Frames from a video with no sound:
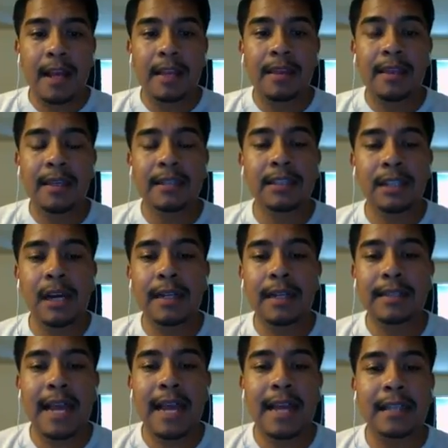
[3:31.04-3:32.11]
This shot
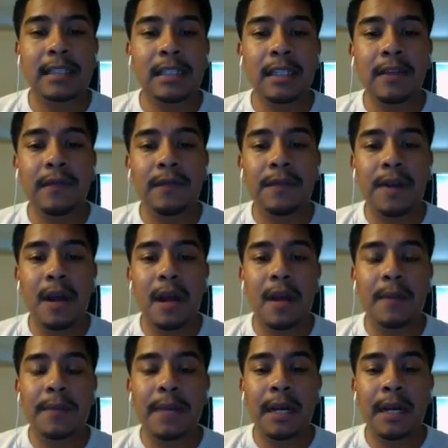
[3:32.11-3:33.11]
is actually from